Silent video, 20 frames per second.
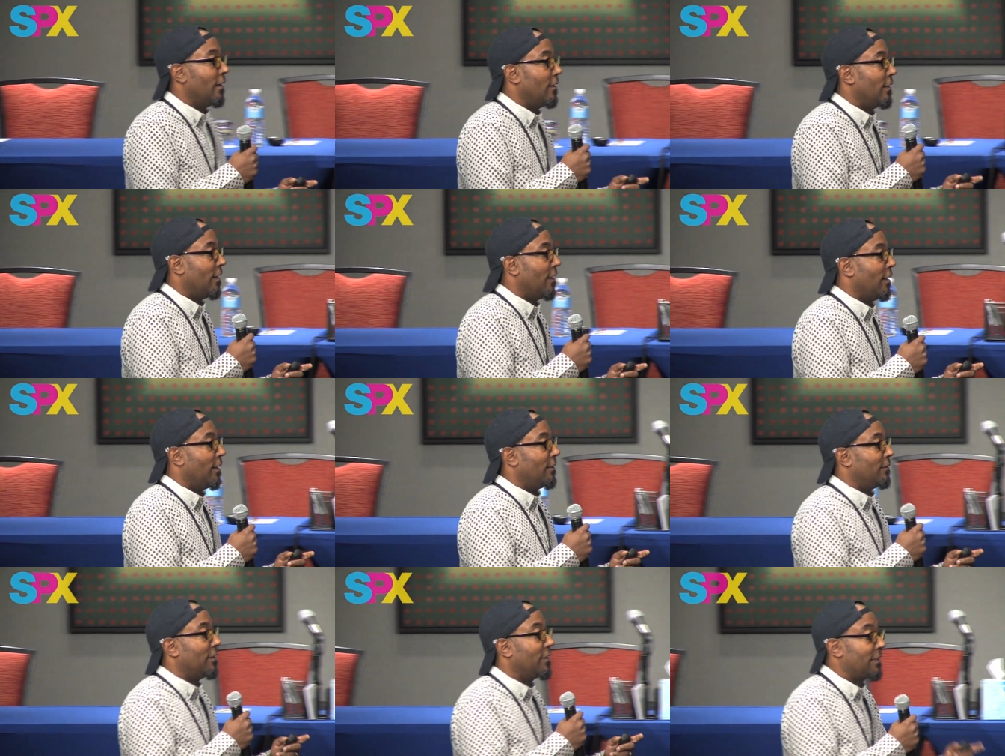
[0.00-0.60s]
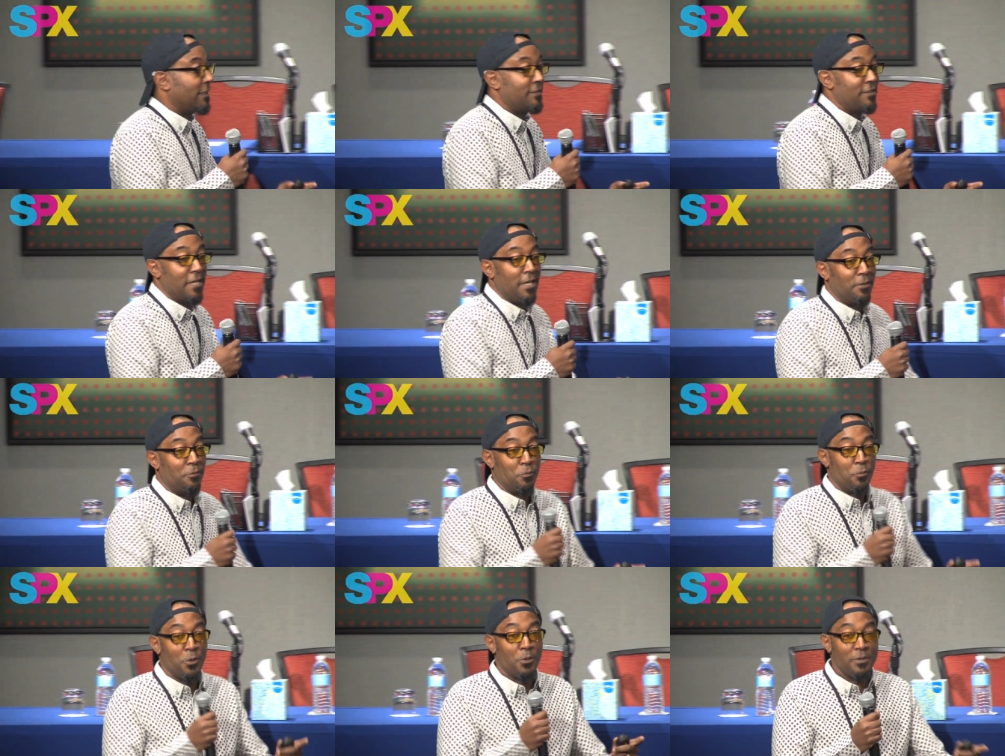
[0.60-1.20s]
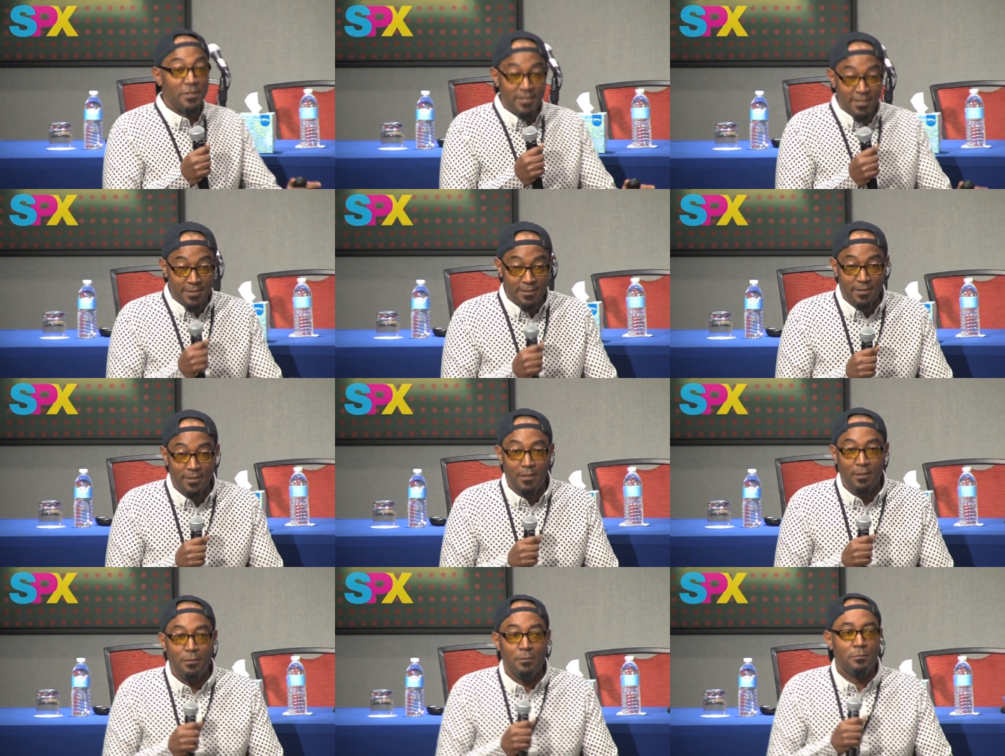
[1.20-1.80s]
like I said, we're in
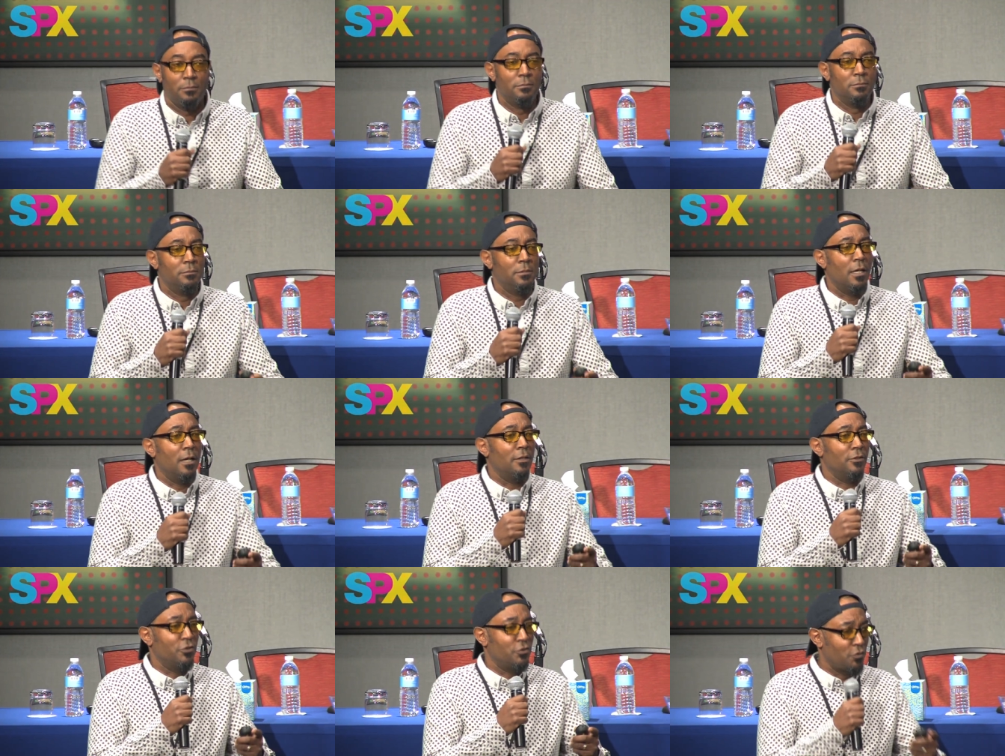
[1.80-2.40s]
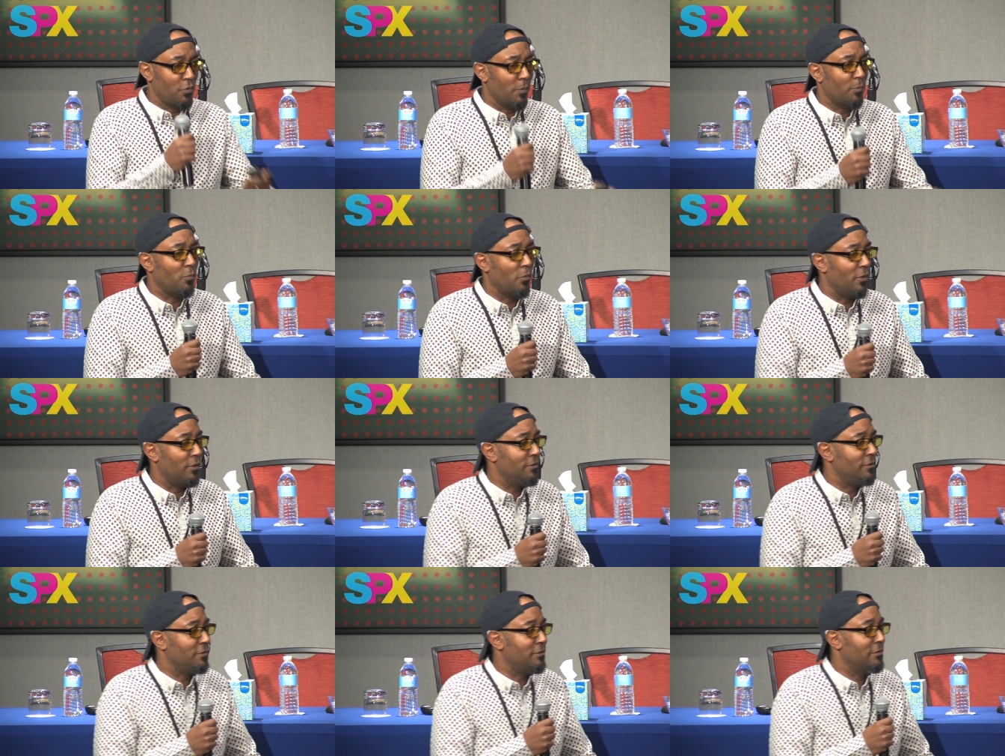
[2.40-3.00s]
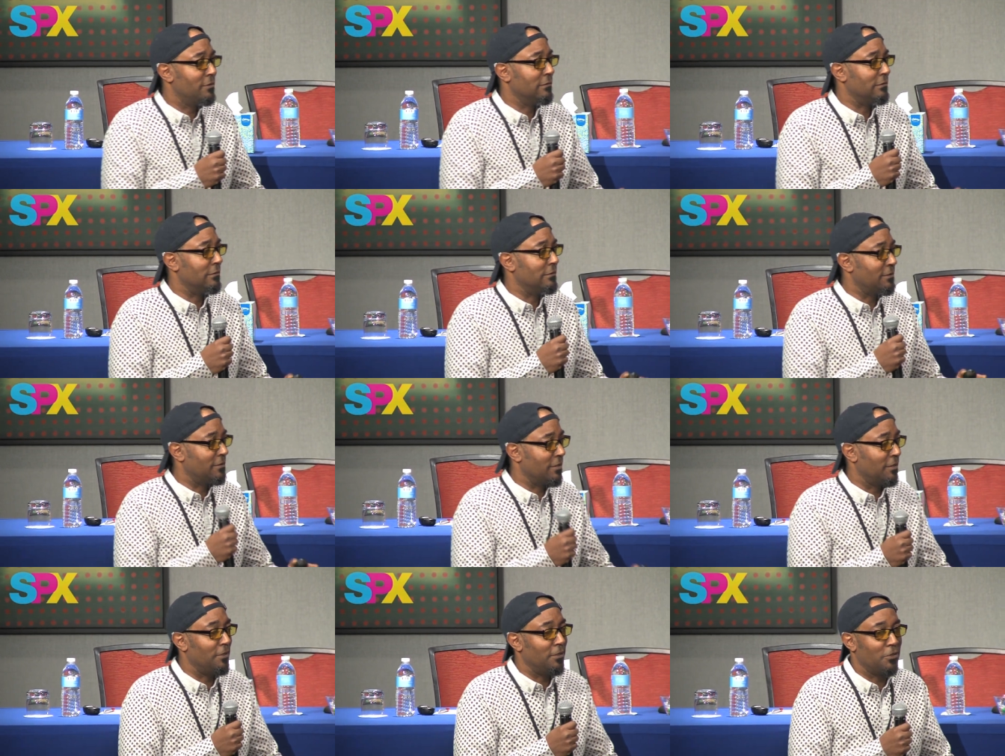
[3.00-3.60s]
D.C. The strip runs
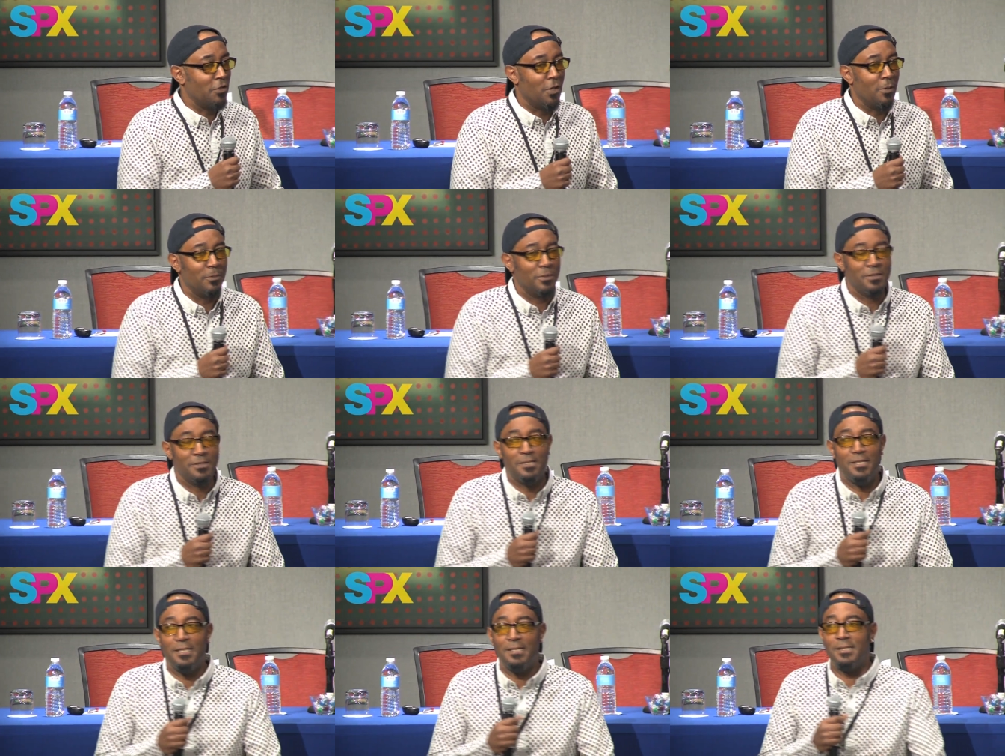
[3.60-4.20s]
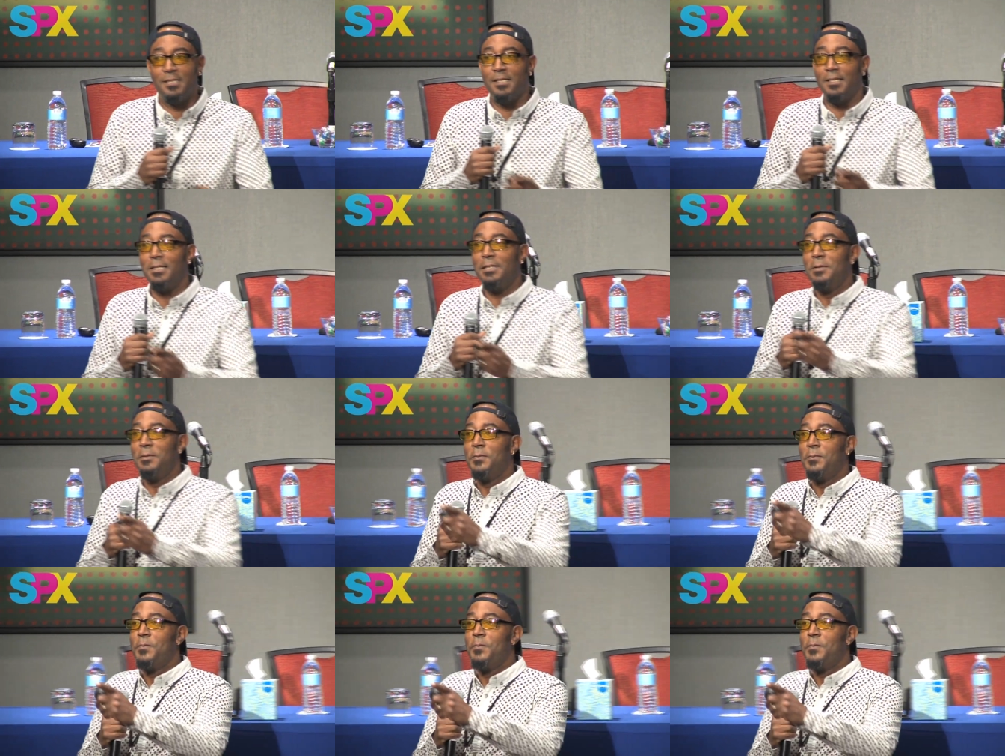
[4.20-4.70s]
Sunday Comic in D.C.